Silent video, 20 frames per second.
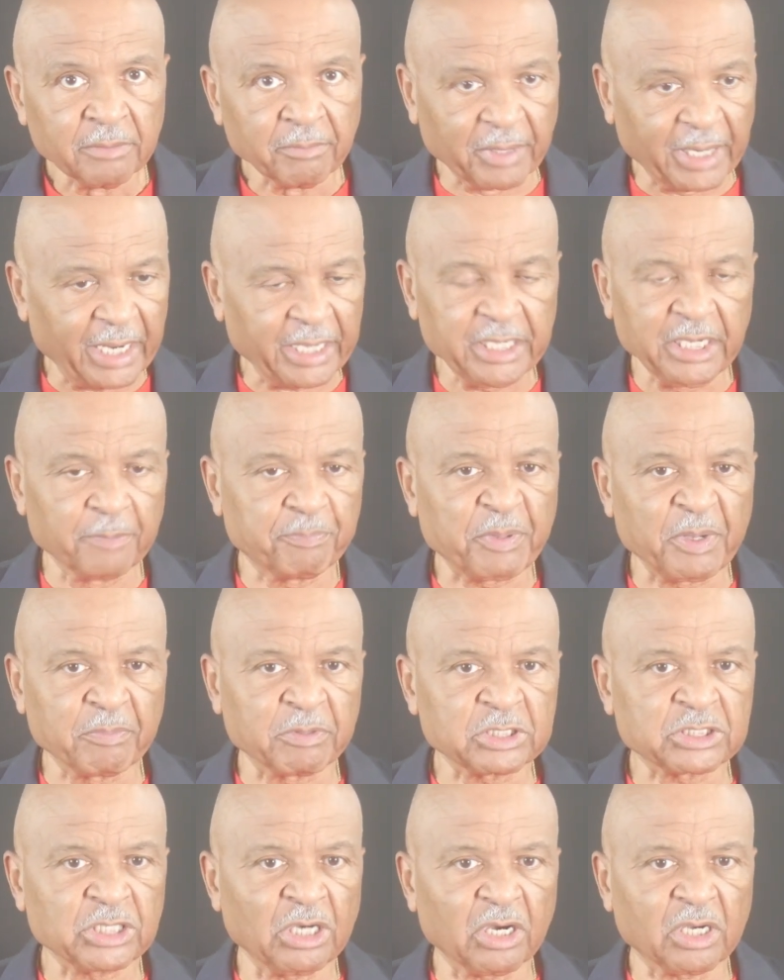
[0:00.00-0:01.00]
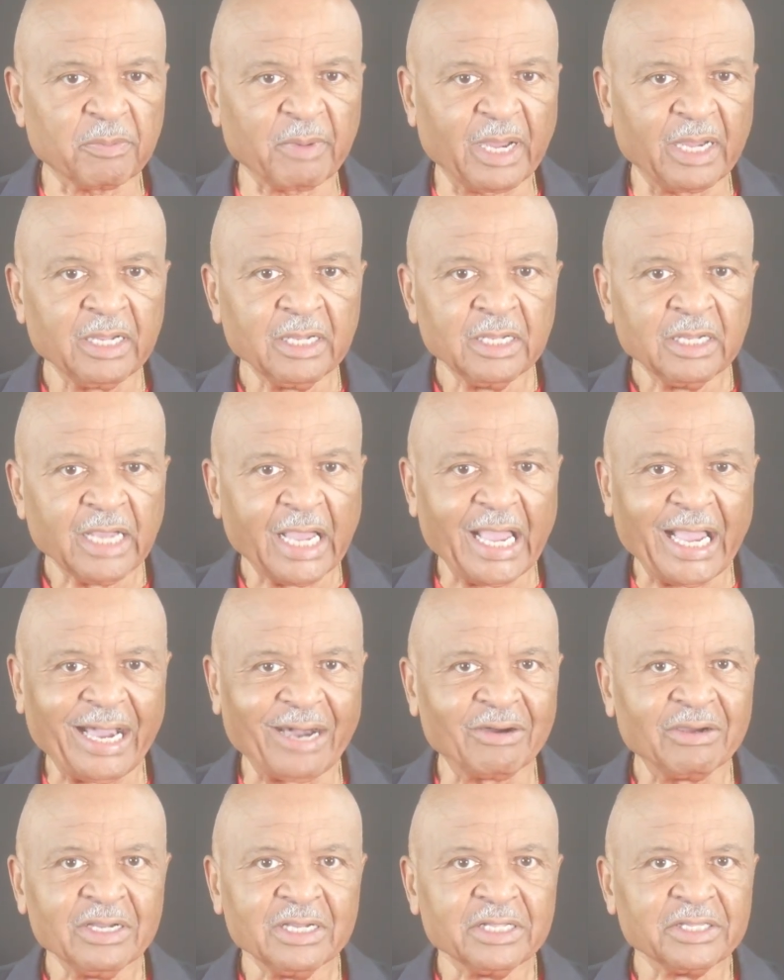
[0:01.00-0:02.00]
but I hear people talk about
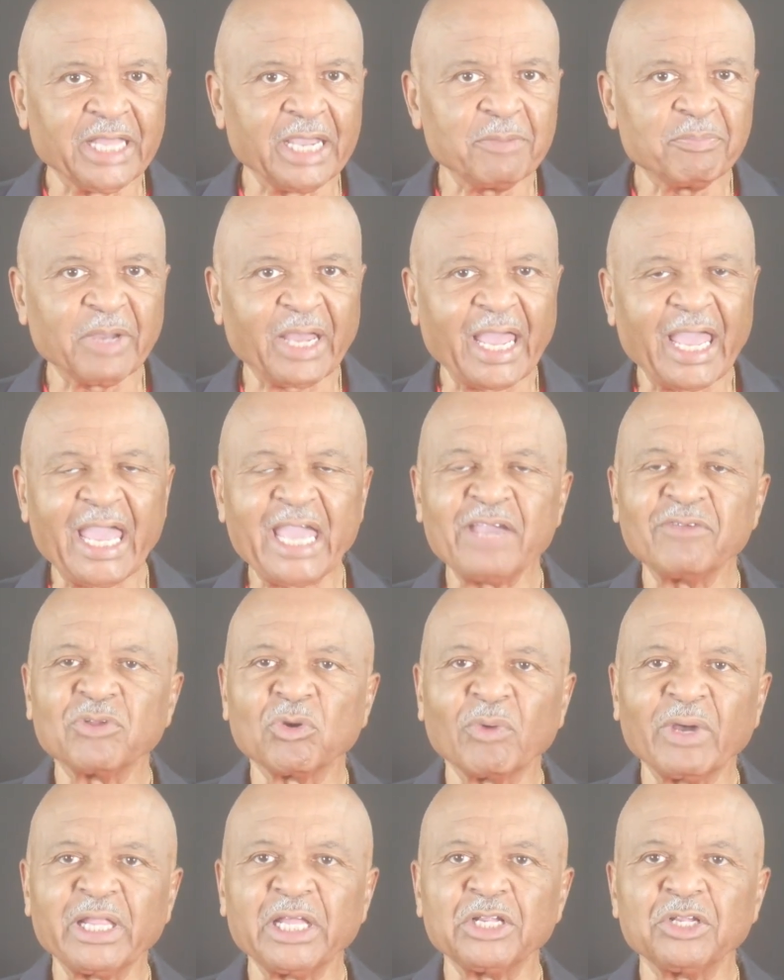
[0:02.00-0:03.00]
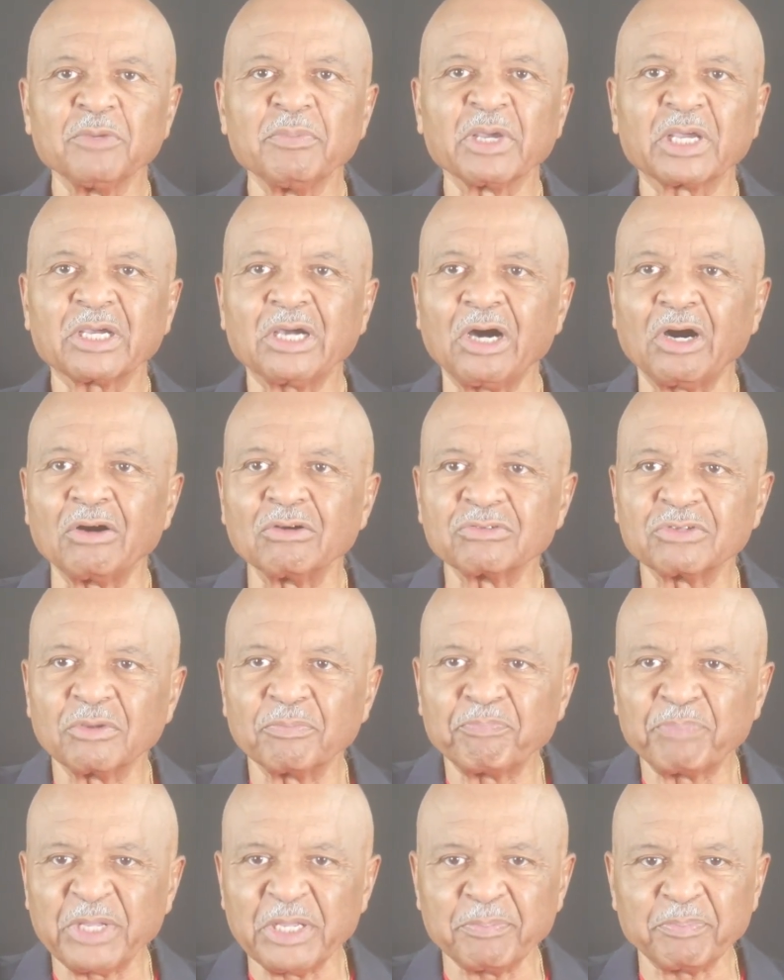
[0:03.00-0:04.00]
how they behave the way they do because
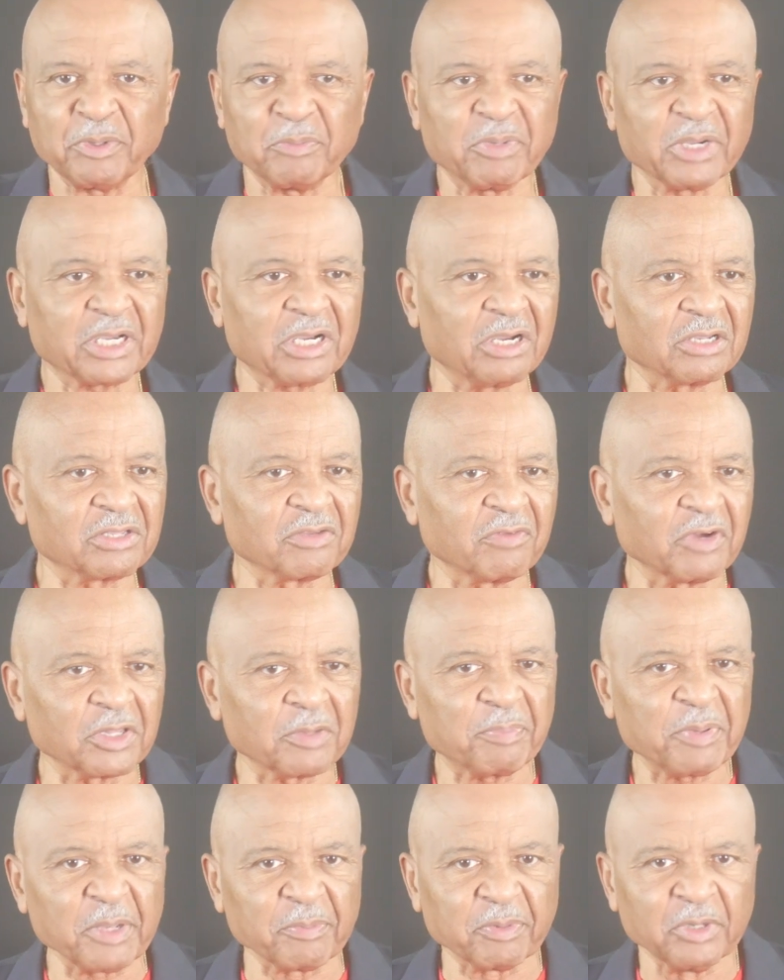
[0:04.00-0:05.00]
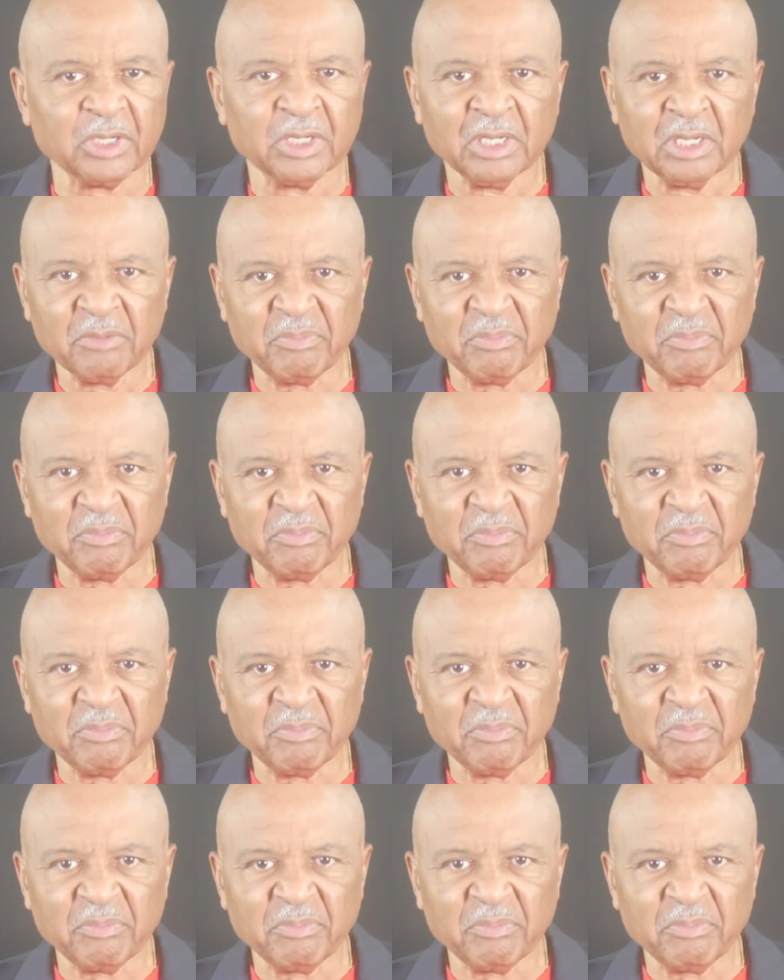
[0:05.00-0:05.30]
of people, because of other people,